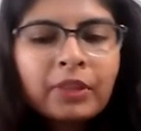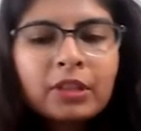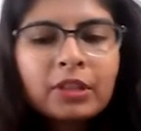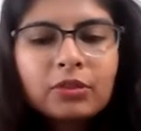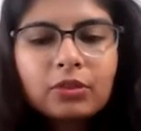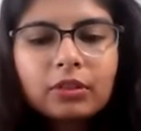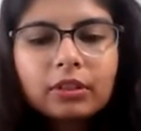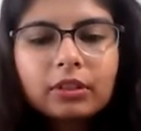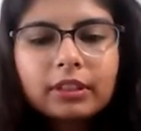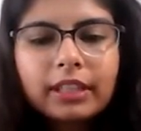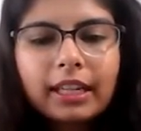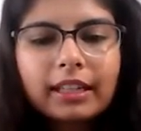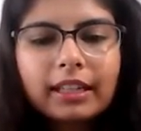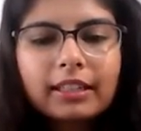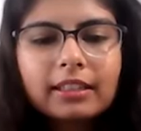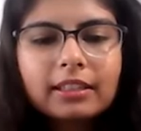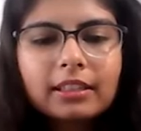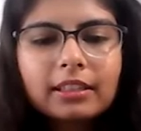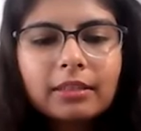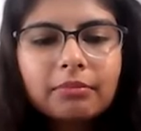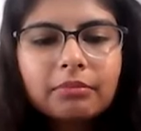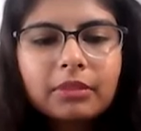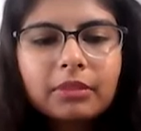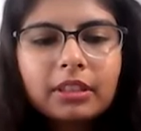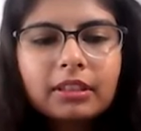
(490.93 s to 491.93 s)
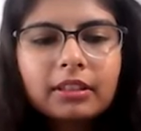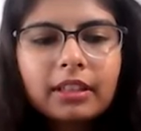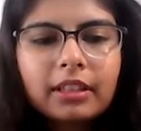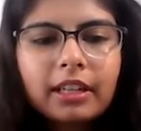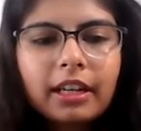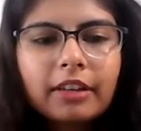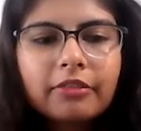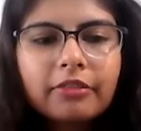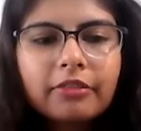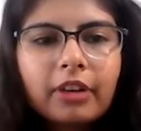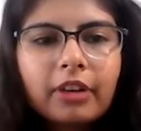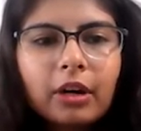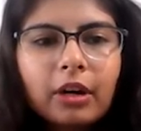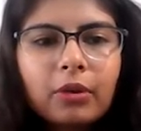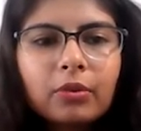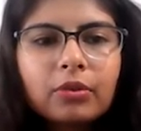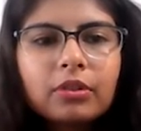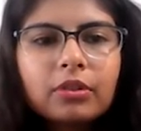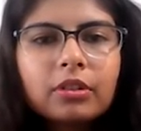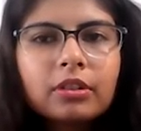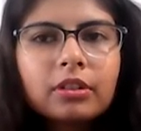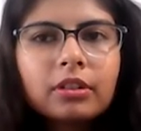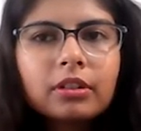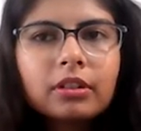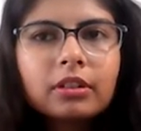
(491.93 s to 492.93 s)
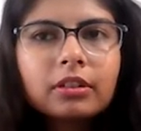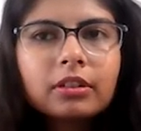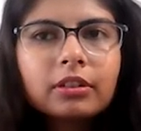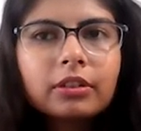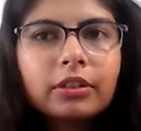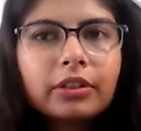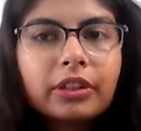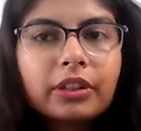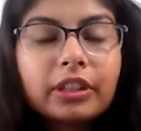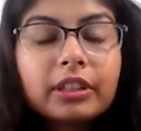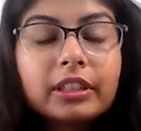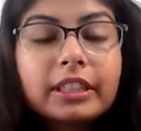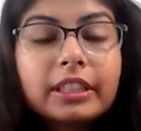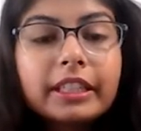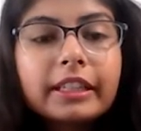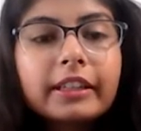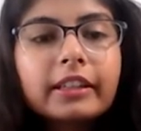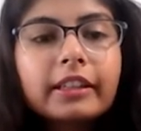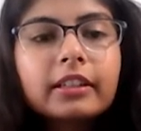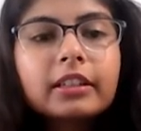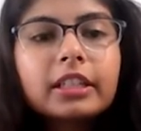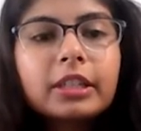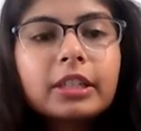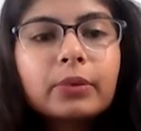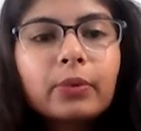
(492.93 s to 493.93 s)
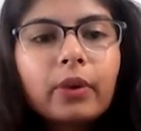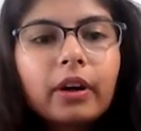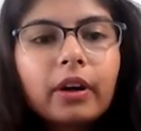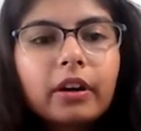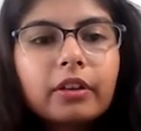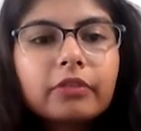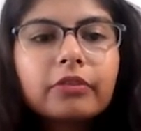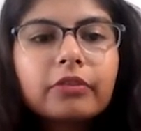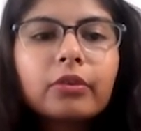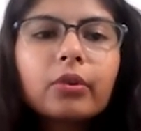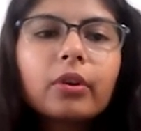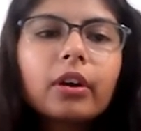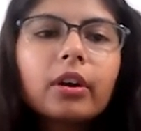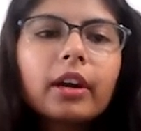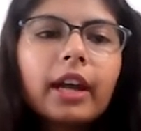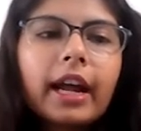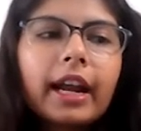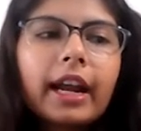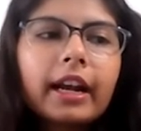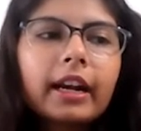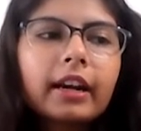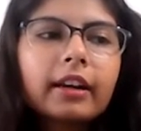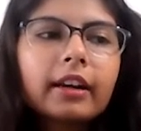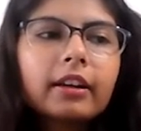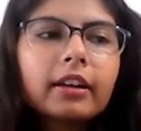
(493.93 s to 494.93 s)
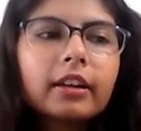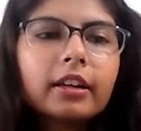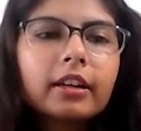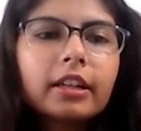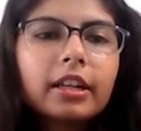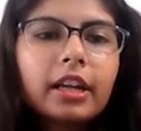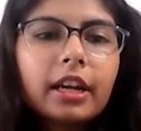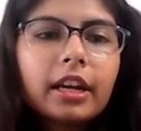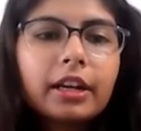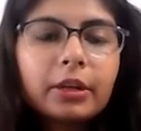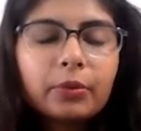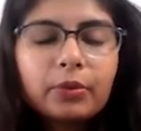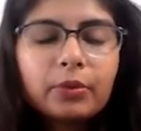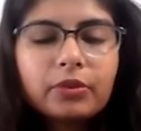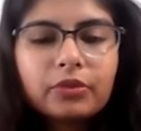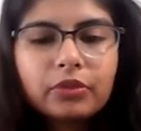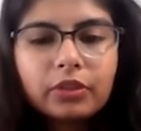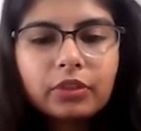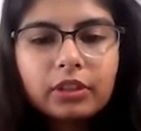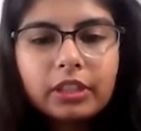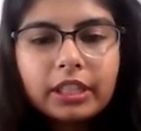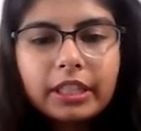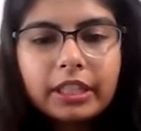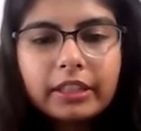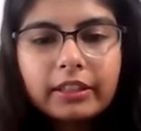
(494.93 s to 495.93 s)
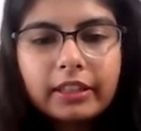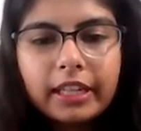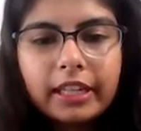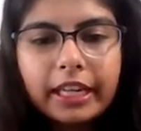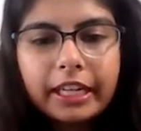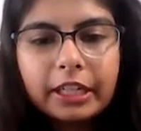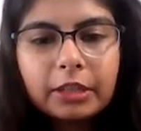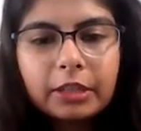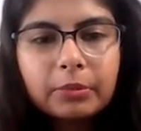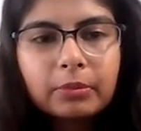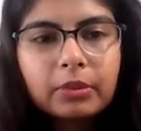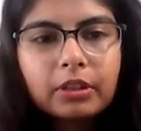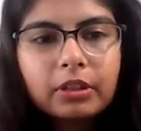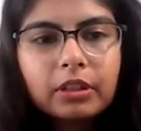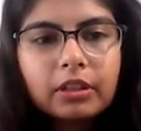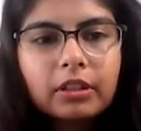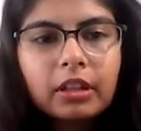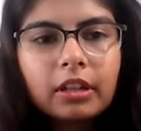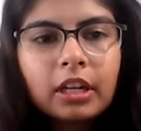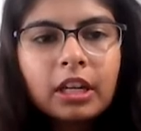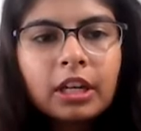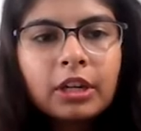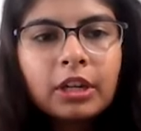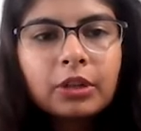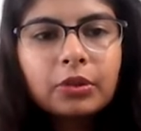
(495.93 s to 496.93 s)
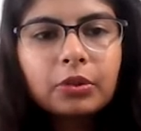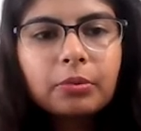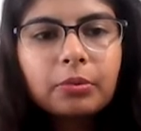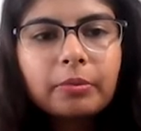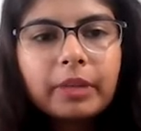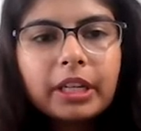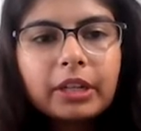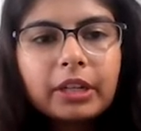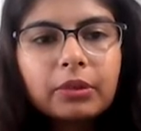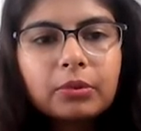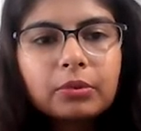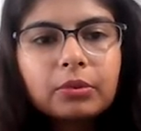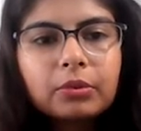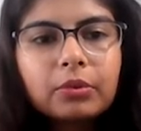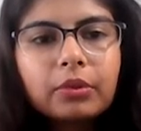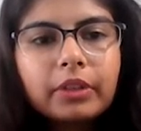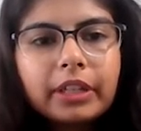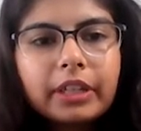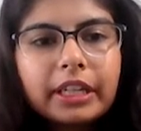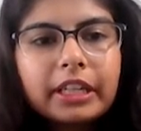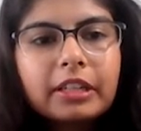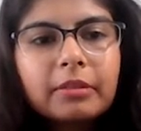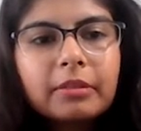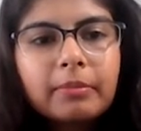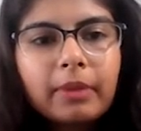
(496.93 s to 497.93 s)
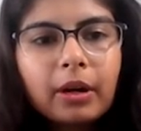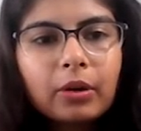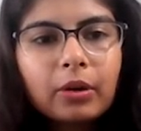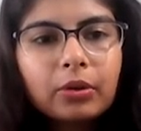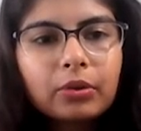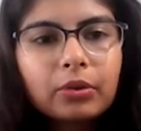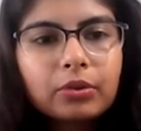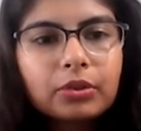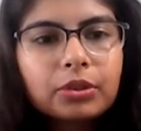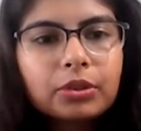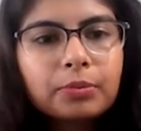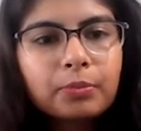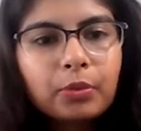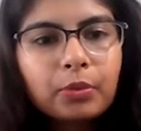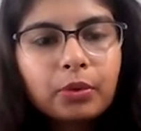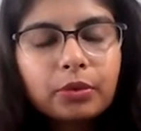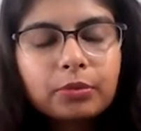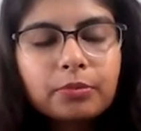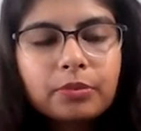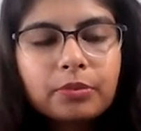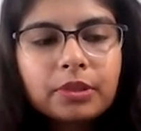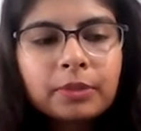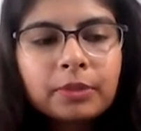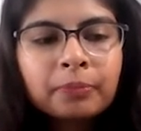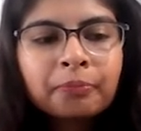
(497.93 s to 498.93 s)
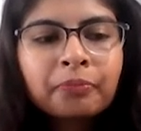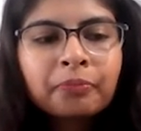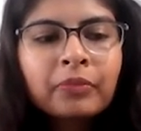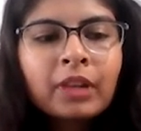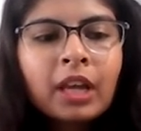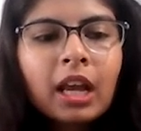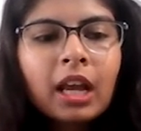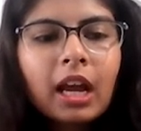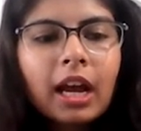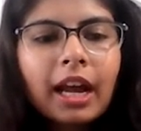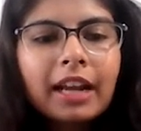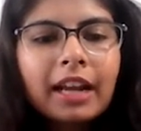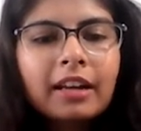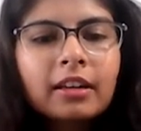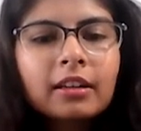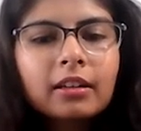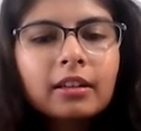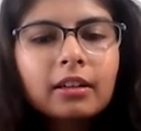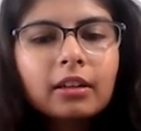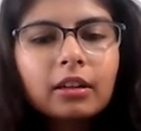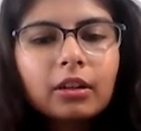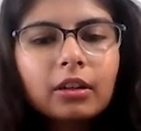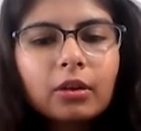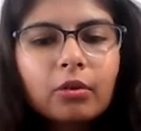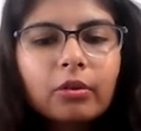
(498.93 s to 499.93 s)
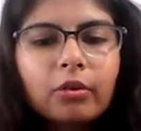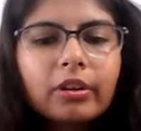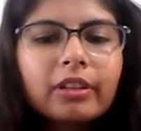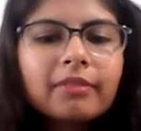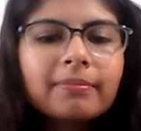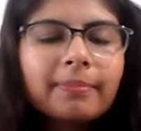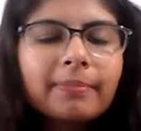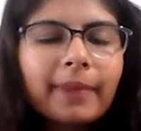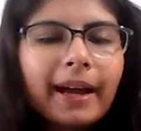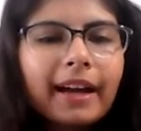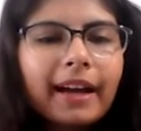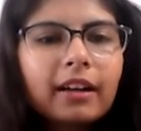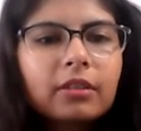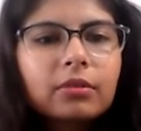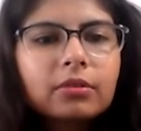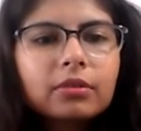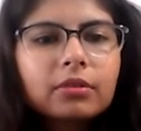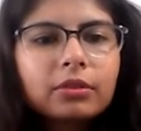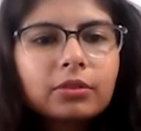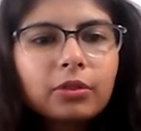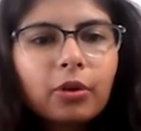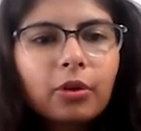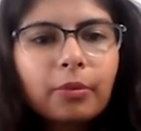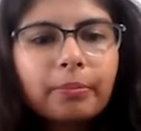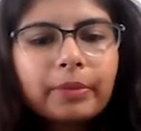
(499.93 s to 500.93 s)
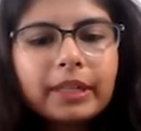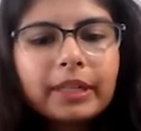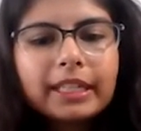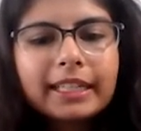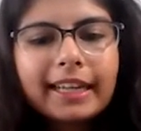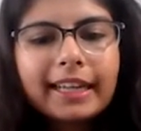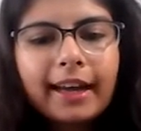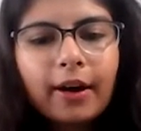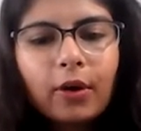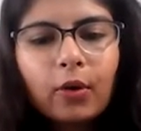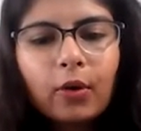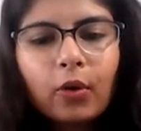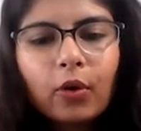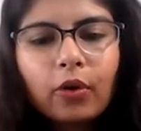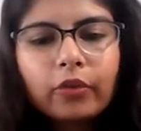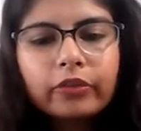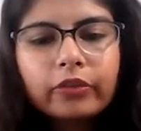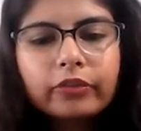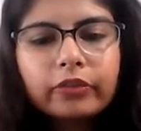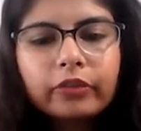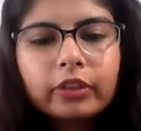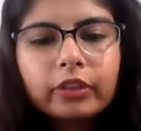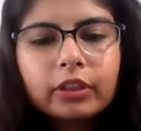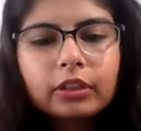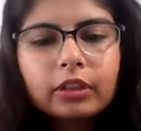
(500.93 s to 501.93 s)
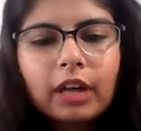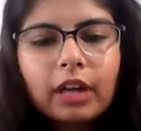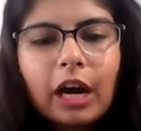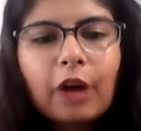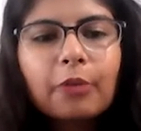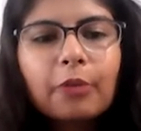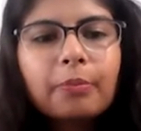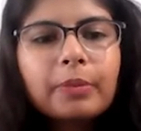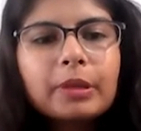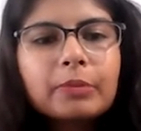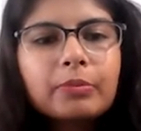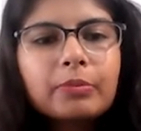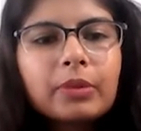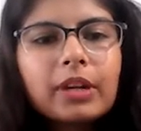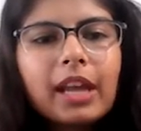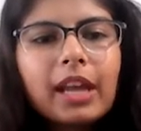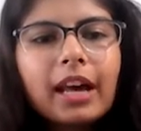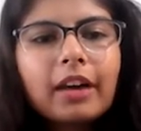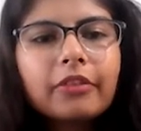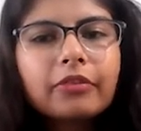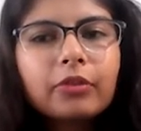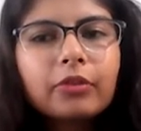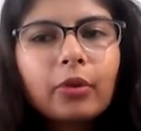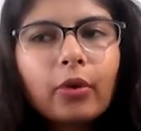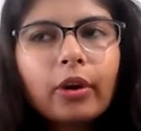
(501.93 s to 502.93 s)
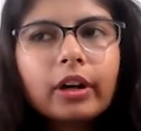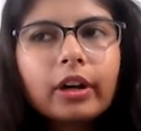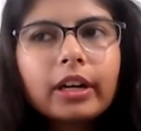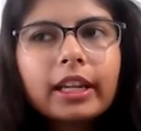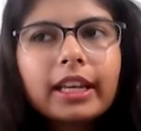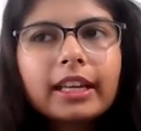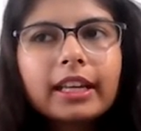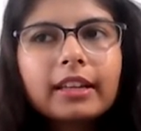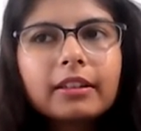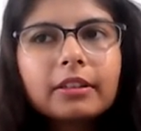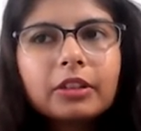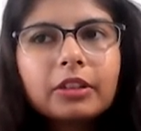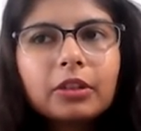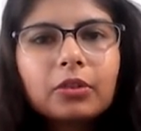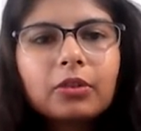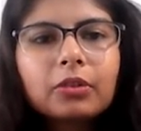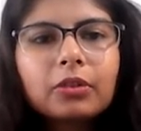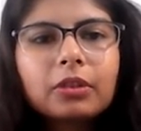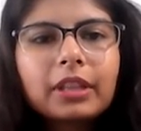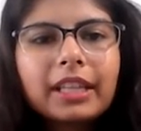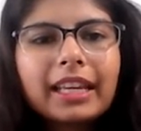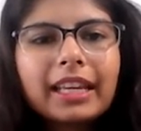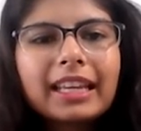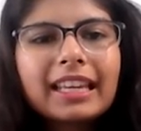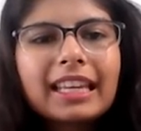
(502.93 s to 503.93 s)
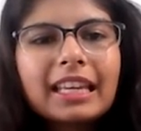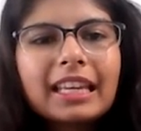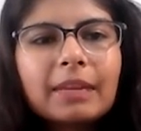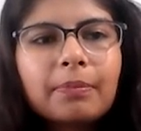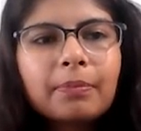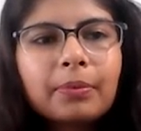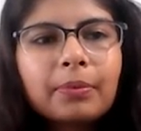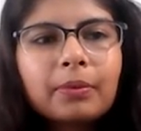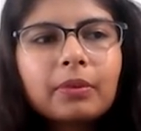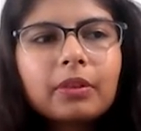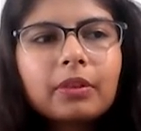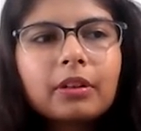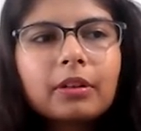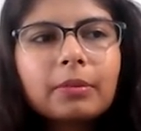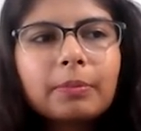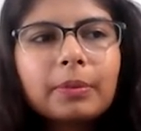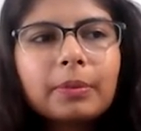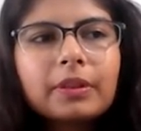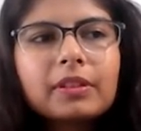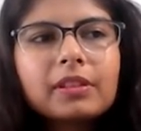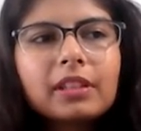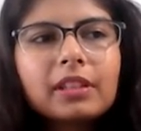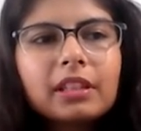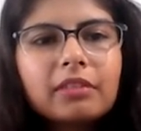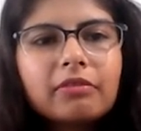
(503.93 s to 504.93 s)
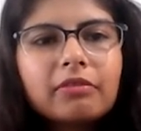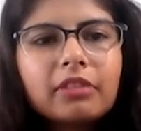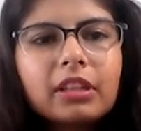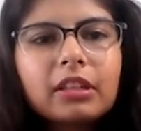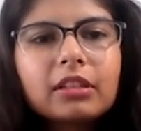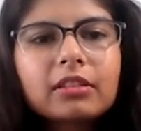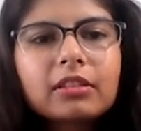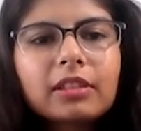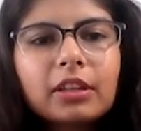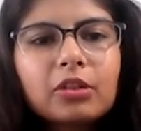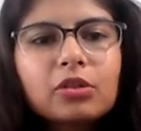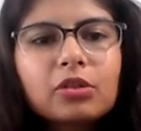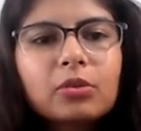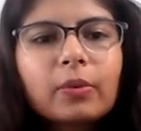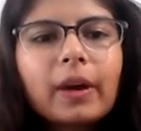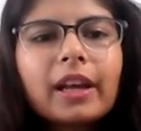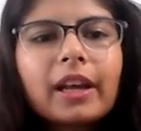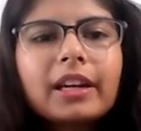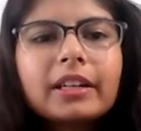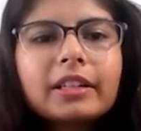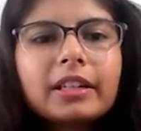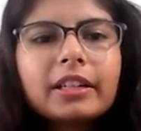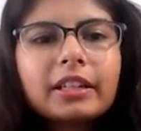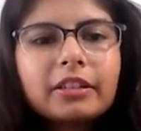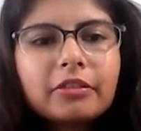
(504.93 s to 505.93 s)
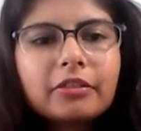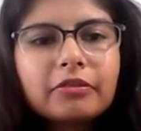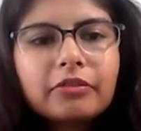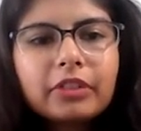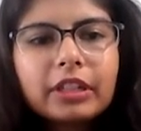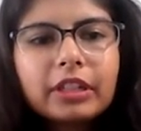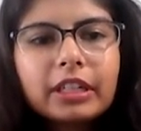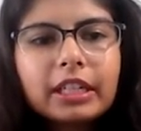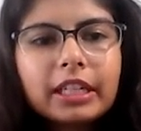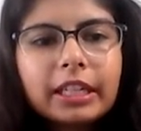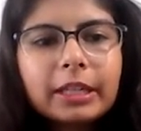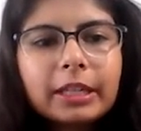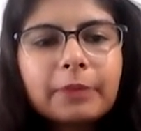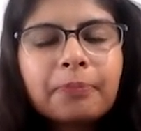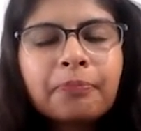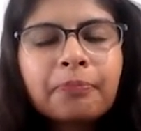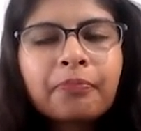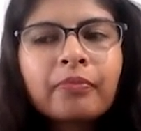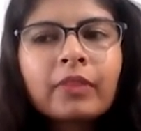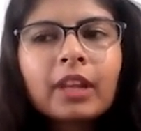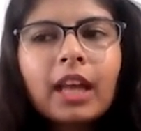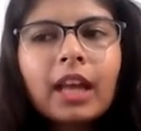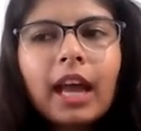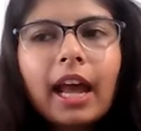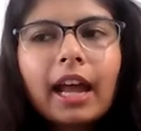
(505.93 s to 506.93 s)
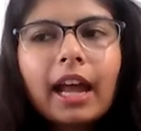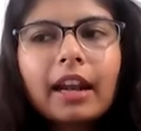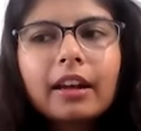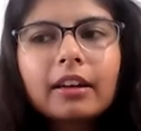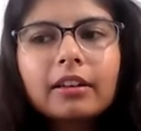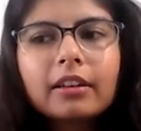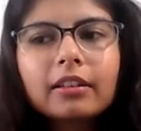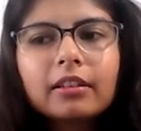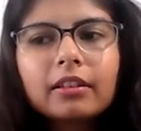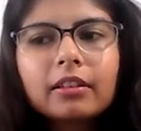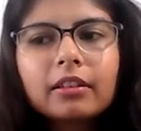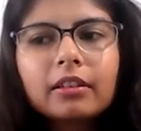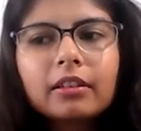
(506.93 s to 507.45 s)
So that is something that I found really, really wonderful, and it was really relatable to me to read about those poems. And going back to the topic now of how people have not, you know, they keep perceiving sensuality differently, and